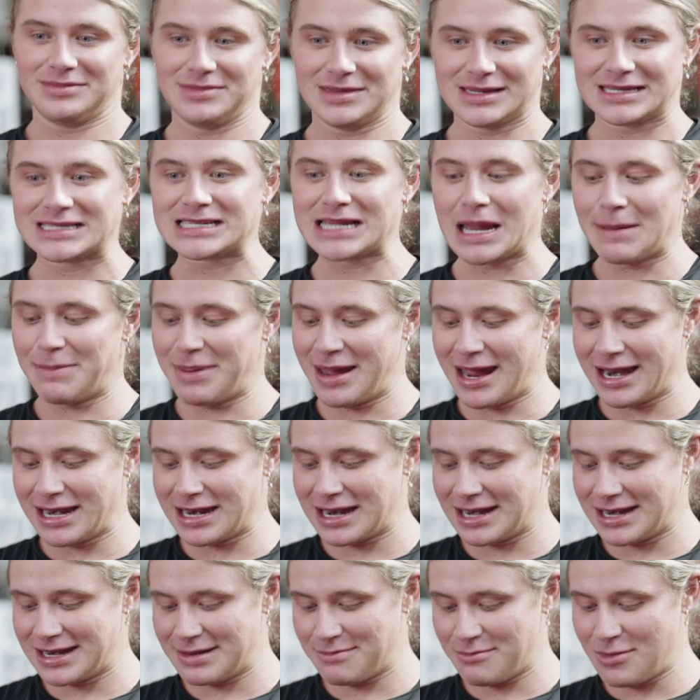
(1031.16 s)
slipping
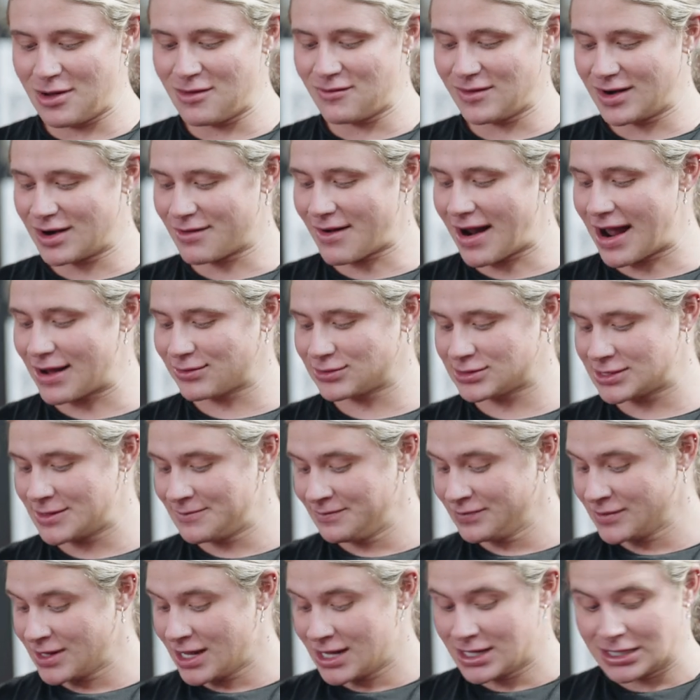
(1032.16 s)
and moving around.
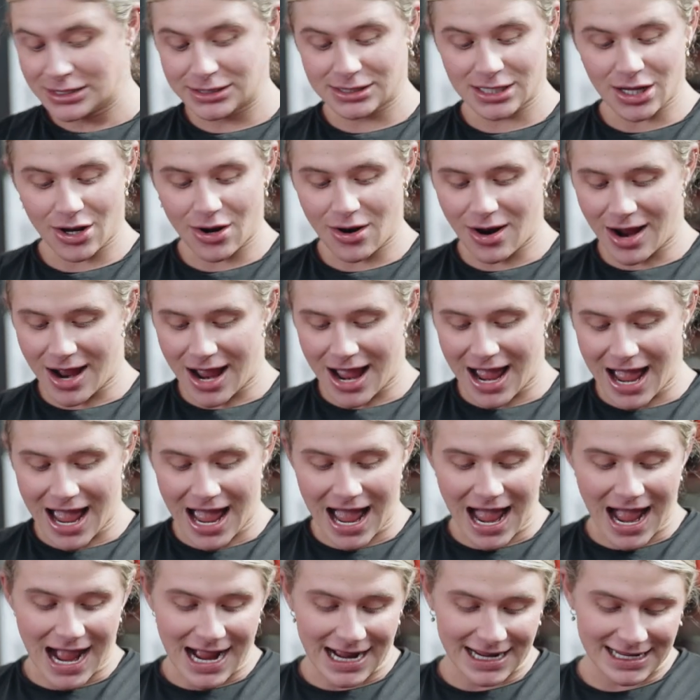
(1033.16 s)
So
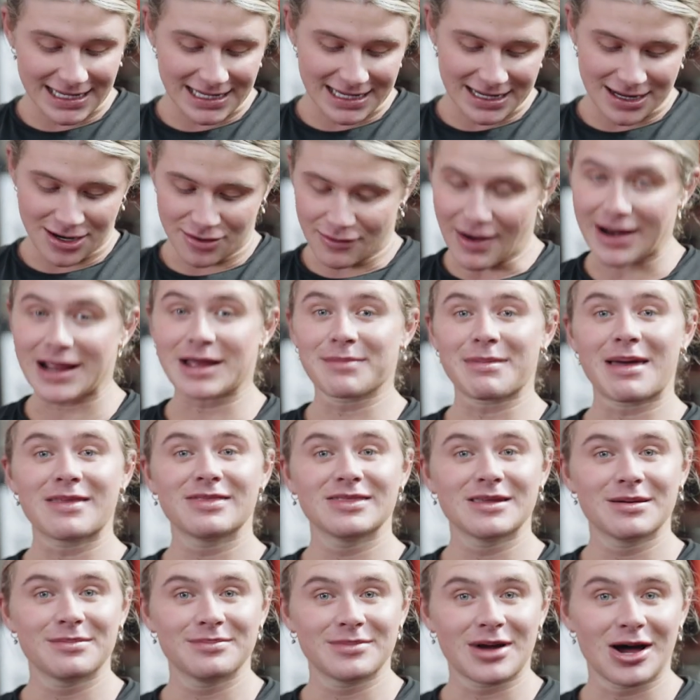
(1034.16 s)
I
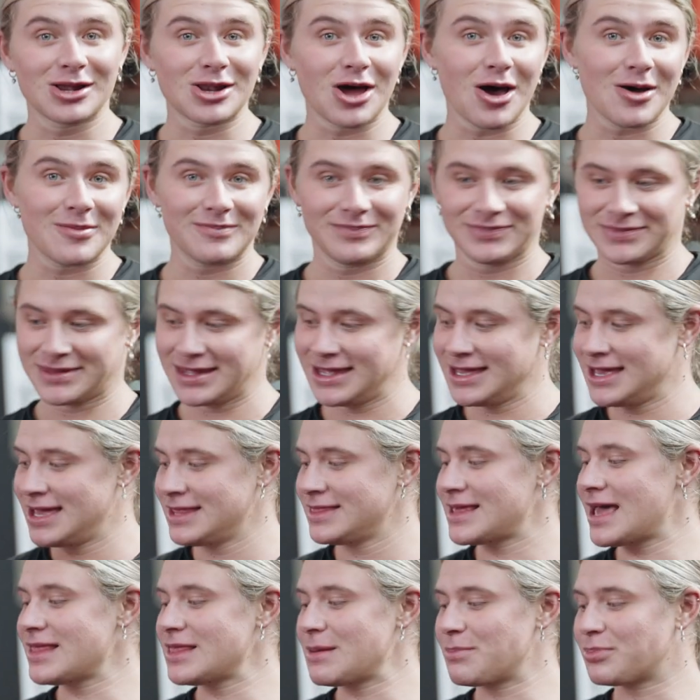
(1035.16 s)
recommend them a lot.
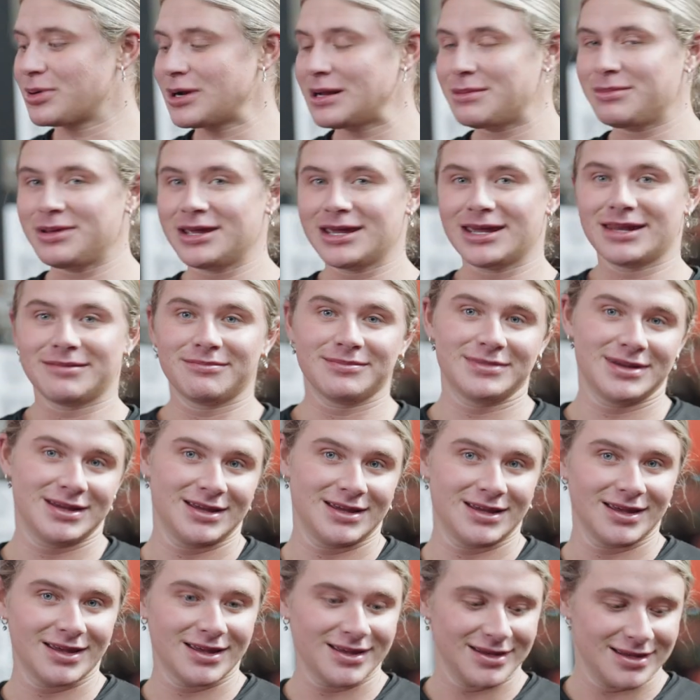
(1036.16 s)
They're the premium
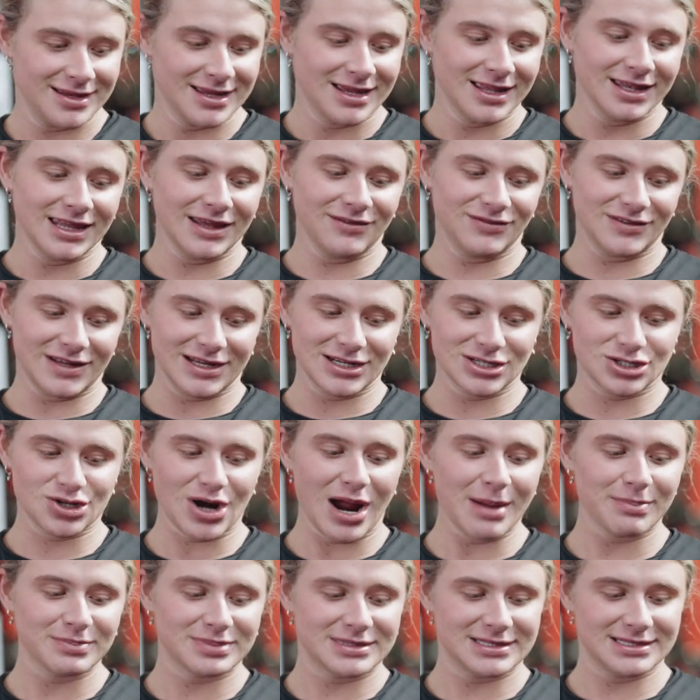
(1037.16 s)
lifting
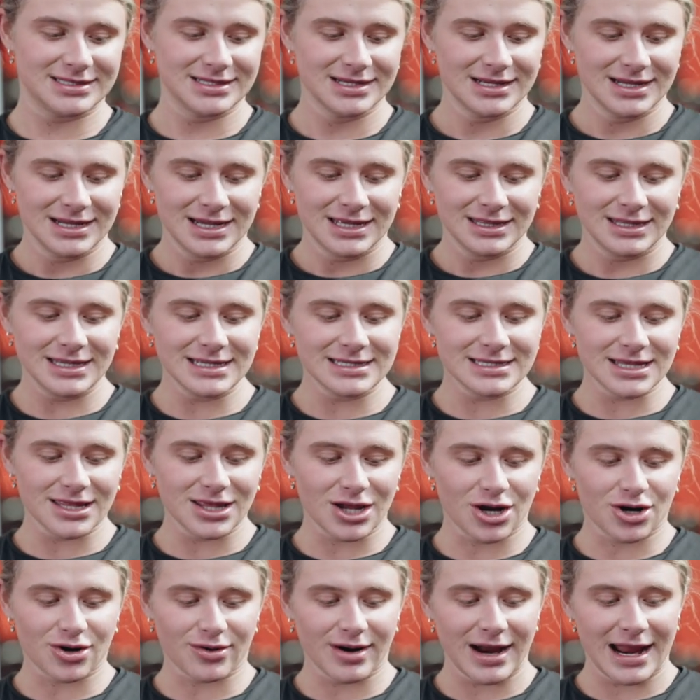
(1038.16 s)
straps. These are
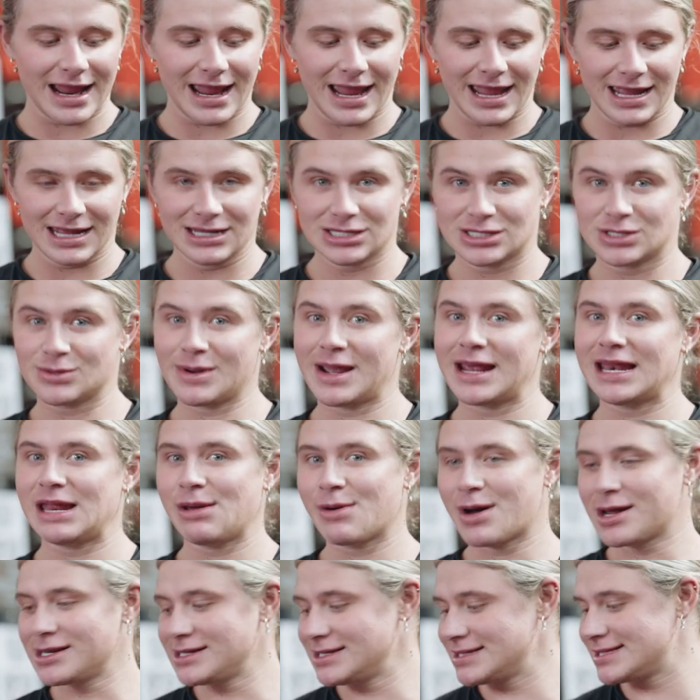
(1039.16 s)
the grey
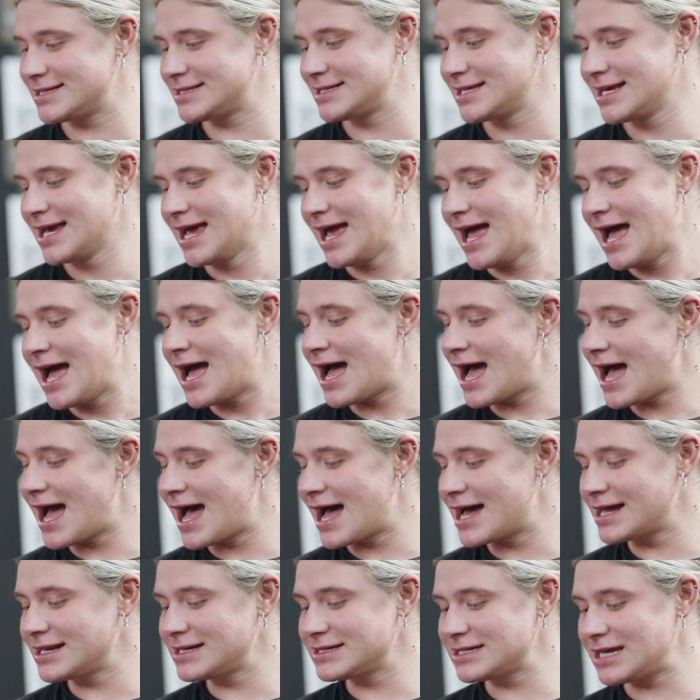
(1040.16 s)
suede ones.
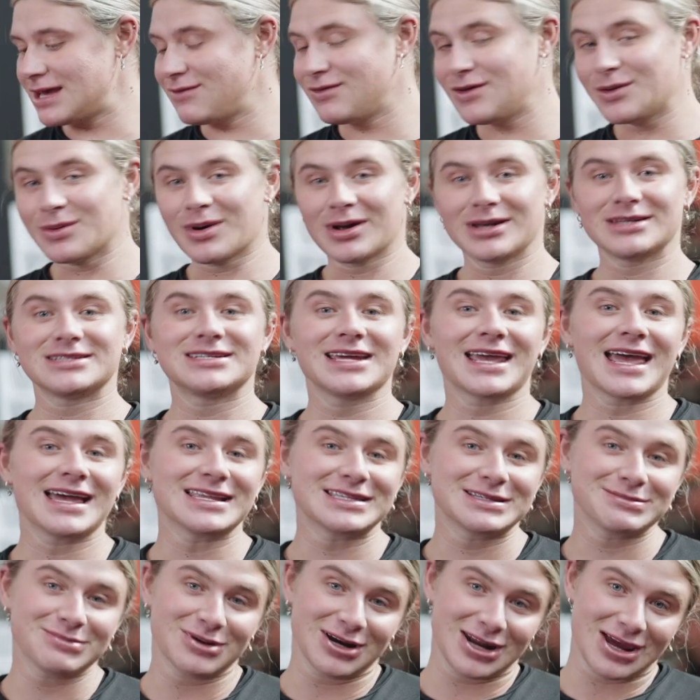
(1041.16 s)
And if you want to
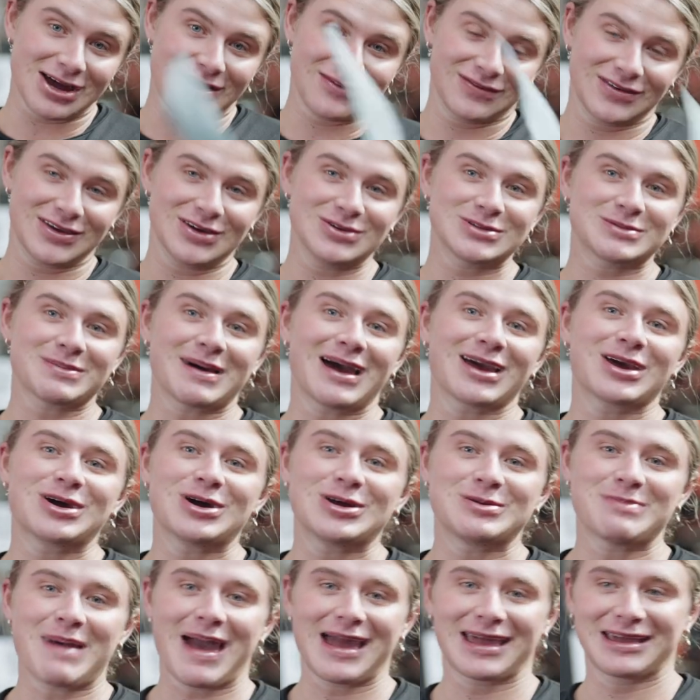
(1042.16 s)
get some money off, use my
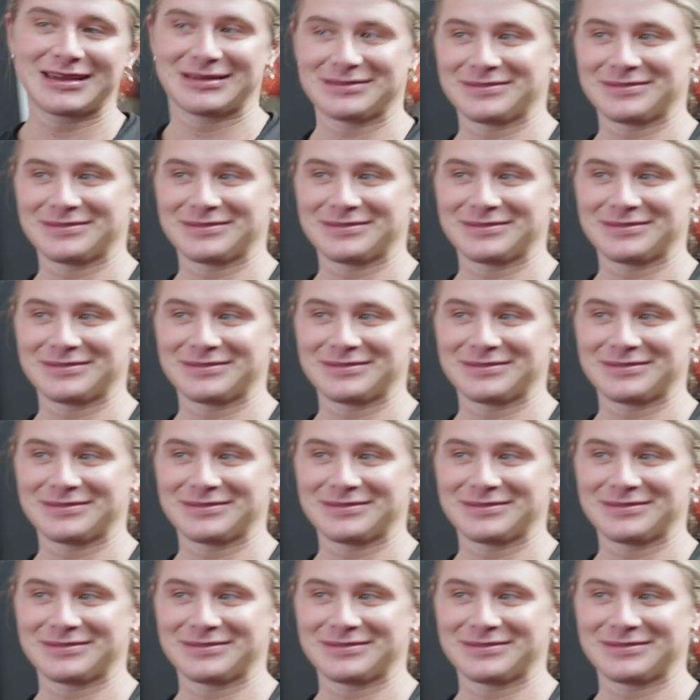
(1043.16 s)
code MEG,